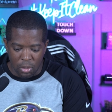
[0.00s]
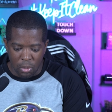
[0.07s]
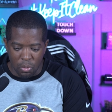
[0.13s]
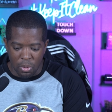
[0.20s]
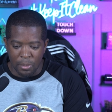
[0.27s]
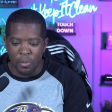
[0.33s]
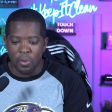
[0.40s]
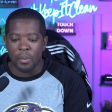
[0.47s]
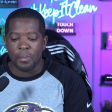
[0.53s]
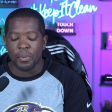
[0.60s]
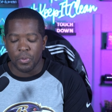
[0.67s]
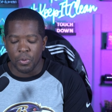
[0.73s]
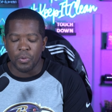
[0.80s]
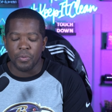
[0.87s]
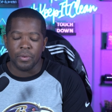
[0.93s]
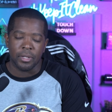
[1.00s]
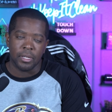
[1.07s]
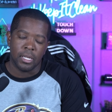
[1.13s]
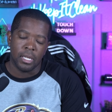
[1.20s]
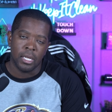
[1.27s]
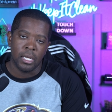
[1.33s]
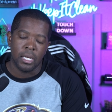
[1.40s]
with more
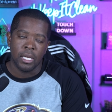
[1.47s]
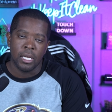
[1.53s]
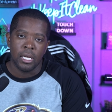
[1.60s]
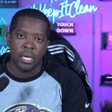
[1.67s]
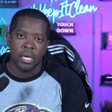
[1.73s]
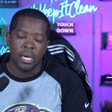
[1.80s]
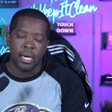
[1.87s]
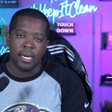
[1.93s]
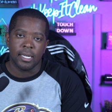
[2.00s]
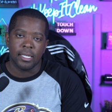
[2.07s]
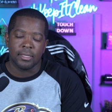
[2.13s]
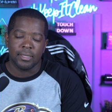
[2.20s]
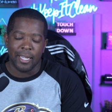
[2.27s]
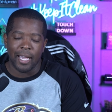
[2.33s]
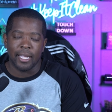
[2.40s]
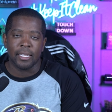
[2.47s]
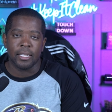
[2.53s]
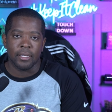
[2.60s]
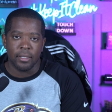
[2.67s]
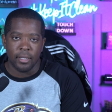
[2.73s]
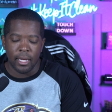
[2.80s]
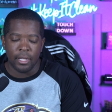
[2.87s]
proven uh,
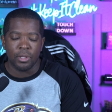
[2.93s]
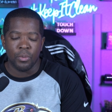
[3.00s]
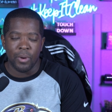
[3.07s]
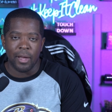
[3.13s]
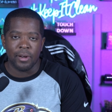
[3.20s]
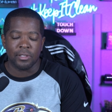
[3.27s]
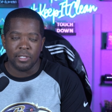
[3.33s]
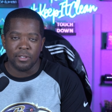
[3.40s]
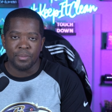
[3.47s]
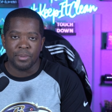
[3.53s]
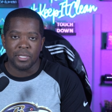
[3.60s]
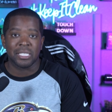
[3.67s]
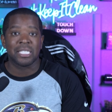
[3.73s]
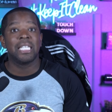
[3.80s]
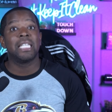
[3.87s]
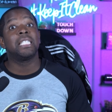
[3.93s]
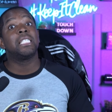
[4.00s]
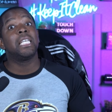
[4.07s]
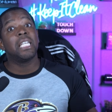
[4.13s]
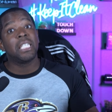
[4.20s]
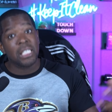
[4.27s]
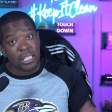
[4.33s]
talent at the wide receiver position, in
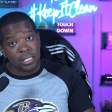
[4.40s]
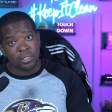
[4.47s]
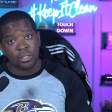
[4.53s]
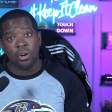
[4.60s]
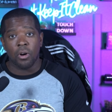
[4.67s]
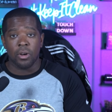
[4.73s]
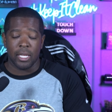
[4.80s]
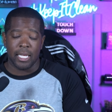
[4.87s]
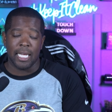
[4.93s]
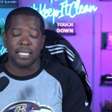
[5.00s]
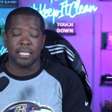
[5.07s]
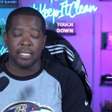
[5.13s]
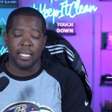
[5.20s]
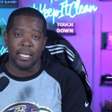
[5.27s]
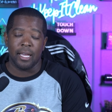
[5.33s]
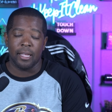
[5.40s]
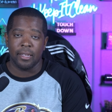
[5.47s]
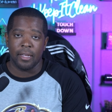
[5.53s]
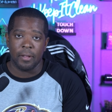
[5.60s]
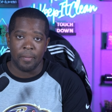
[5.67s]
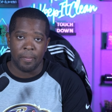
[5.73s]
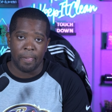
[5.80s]
addition to all the guys that they got
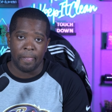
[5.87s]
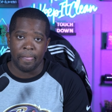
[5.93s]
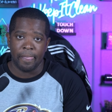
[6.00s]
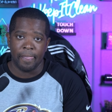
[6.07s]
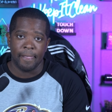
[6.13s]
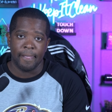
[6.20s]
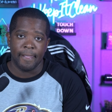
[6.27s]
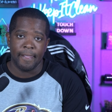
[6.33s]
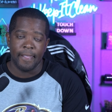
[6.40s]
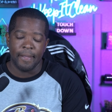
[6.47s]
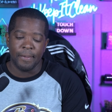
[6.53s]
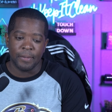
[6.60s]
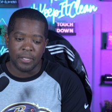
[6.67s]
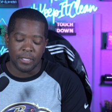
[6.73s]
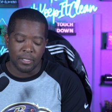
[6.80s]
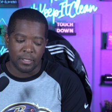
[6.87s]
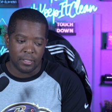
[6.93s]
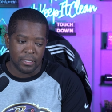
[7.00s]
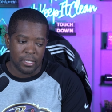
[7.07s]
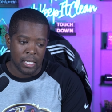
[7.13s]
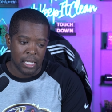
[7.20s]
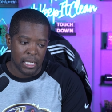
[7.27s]
now. It would
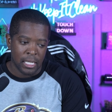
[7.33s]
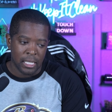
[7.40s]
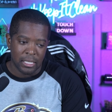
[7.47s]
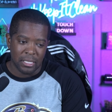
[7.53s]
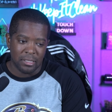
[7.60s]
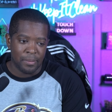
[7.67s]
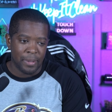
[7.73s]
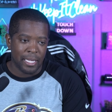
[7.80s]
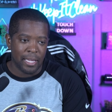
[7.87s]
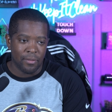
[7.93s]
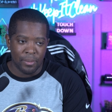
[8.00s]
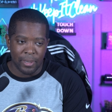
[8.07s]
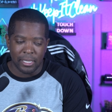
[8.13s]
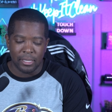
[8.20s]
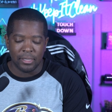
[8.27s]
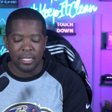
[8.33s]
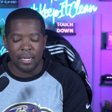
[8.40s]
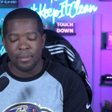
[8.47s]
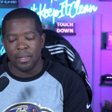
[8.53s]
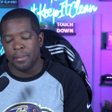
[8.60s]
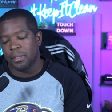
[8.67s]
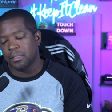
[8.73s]
just, just to make everybody's
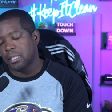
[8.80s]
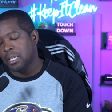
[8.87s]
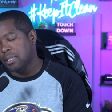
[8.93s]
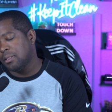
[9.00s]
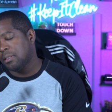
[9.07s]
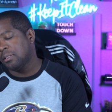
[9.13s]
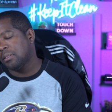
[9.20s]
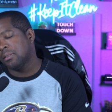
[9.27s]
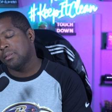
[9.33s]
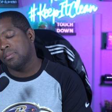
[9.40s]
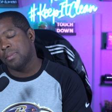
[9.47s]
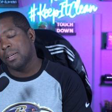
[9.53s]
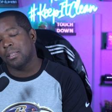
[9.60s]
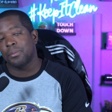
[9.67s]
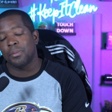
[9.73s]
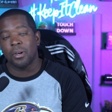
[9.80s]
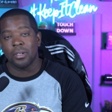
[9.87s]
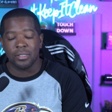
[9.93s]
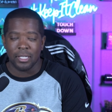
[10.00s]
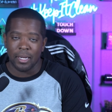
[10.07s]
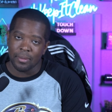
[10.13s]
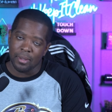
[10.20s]
job that much easier, make
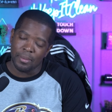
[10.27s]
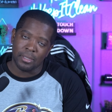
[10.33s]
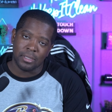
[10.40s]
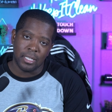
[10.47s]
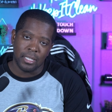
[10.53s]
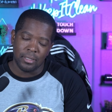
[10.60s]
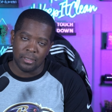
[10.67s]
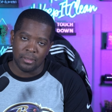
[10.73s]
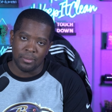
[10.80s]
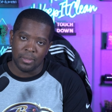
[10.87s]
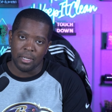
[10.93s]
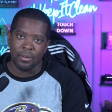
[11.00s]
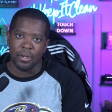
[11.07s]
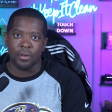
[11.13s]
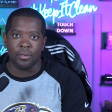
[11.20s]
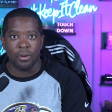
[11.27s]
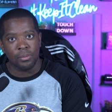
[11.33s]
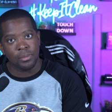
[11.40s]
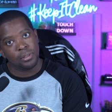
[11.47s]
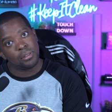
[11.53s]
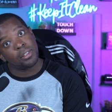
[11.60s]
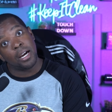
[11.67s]
Lamar's job that much easier, make Greg
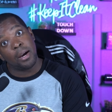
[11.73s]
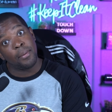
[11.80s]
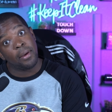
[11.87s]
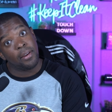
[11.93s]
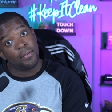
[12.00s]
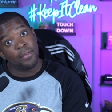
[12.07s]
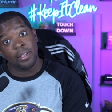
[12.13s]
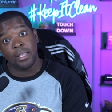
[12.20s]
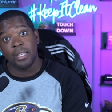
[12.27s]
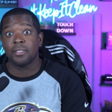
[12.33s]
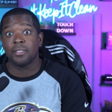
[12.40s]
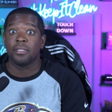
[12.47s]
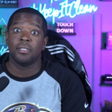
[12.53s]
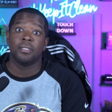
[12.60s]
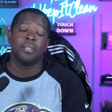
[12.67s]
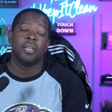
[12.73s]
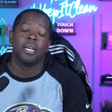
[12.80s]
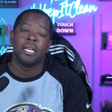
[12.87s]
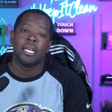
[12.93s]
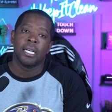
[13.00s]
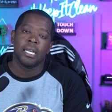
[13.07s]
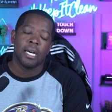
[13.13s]
Roman's job even easier,
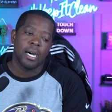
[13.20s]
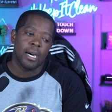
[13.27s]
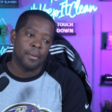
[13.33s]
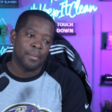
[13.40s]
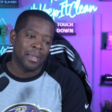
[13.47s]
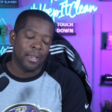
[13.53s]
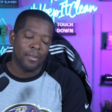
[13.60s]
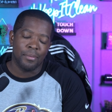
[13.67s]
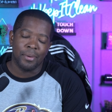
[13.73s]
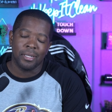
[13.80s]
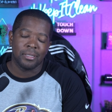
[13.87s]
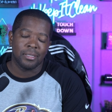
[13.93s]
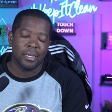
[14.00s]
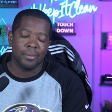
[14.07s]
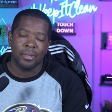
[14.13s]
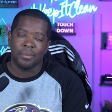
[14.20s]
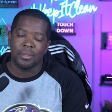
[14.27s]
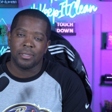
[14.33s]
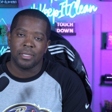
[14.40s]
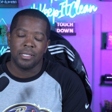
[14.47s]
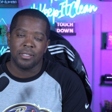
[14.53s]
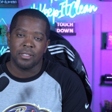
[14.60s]
uh, make everybody's job that
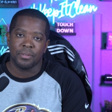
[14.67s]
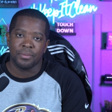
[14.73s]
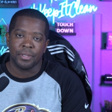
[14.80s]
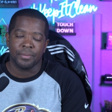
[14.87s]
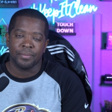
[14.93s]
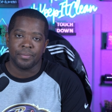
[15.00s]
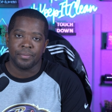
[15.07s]
much easier, man.